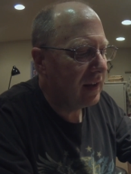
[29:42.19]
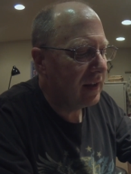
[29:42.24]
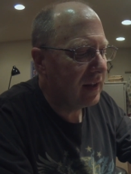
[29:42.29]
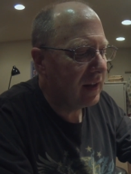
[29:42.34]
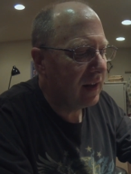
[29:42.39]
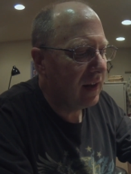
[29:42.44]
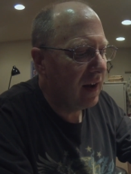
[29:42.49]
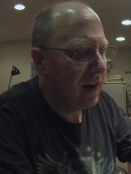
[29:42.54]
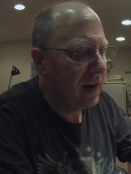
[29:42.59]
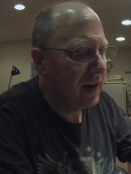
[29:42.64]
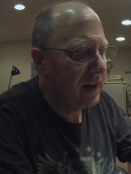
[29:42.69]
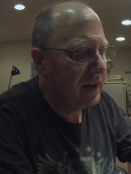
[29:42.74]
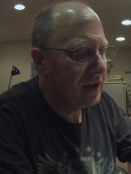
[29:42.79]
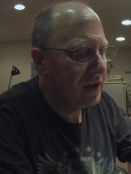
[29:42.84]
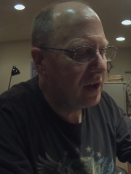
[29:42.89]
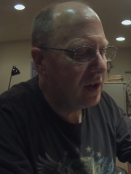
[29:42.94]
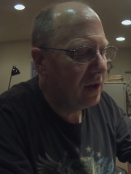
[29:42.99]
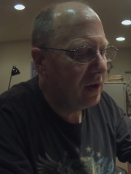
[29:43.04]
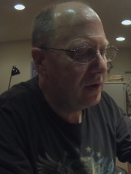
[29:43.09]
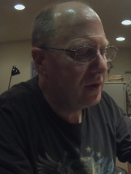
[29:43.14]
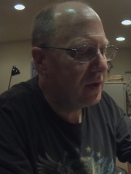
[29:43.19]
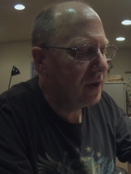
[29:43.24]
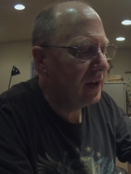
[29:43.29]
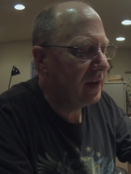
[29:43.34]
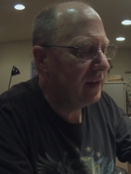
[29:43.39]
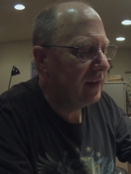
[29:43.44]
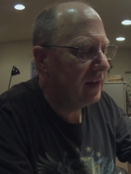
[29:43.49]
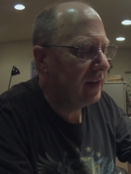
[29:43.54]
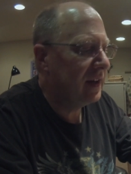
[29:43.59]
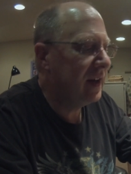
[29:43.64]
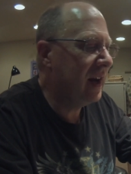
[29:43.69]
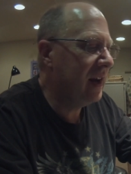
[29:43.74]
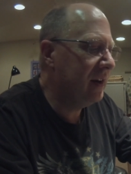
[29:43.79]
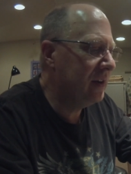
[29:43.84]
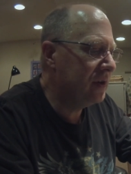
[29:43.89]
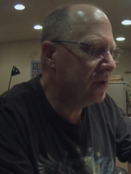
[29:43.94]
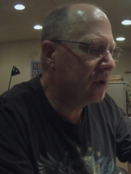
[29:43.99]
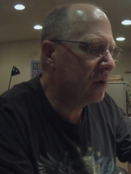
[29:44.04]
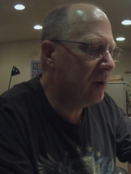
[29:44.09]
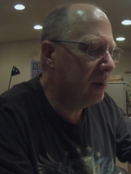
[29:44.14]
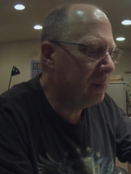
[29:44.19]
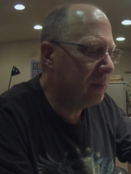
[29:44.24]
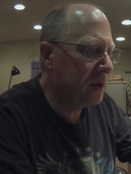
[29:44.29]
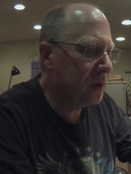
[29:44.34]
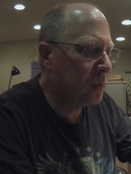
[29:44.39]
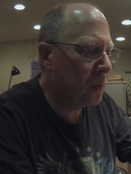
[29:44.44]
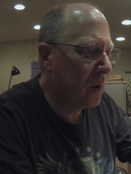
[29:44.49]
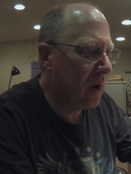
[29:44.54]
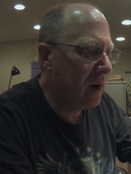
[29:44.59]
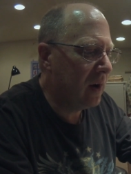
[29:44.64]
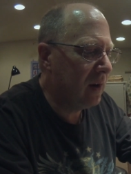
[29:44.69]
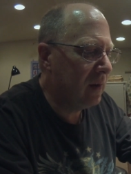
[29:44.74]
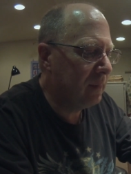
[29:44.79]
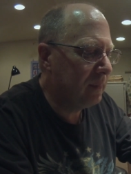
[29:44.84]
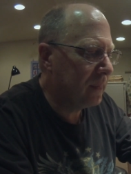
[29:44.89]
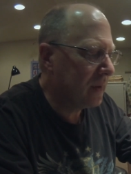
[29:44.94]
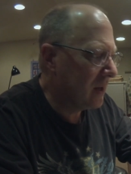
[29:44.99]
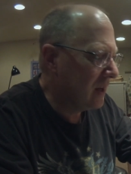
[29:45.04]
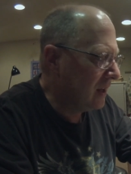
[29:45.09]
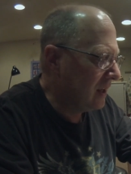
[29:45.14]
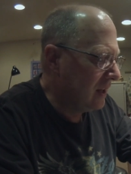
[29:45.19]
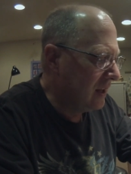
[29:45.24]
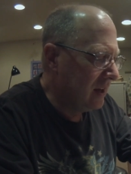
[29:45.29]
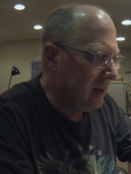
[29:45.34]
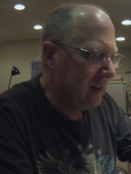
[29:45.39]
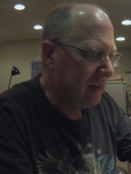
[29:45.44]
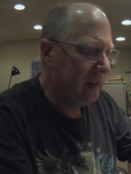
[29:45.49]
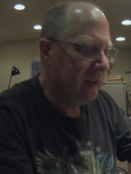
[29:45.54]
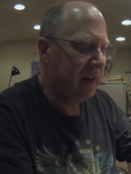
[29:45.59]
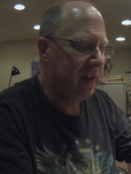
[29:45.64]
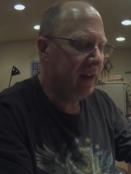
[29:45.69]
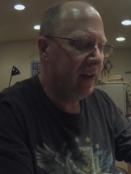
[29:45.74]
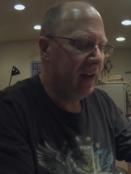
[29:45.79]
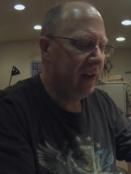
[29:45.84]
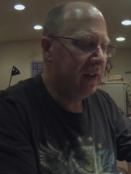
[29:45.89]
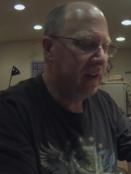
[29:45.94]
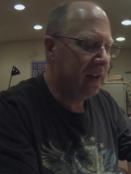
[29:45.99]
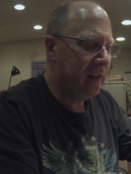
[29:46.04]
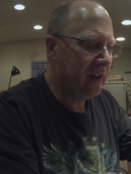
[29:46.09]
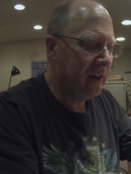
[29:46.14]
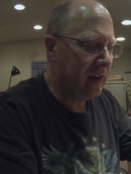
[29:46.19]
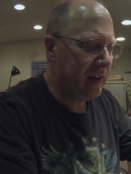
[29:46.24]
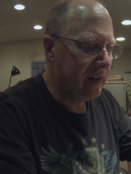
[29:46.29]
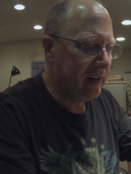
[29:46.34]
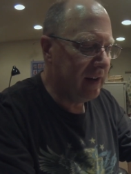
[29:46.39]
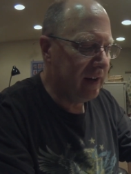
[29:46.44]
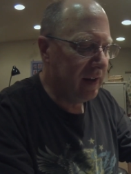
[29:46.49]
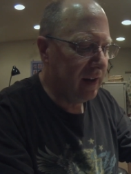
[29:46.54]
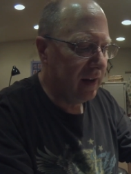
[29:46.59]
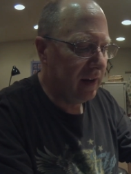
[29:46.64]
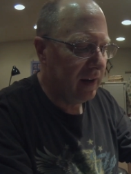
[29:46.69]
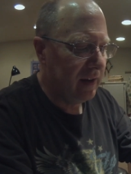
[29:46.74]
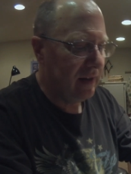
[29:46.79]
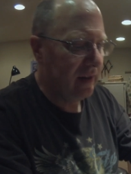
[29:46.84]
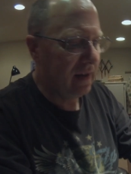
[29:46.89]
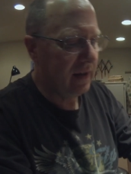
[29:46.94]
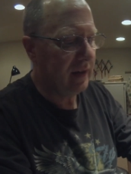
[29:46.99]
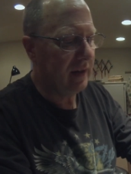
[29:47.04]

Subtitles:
lines using the gator's grip as well. Then the other thing I did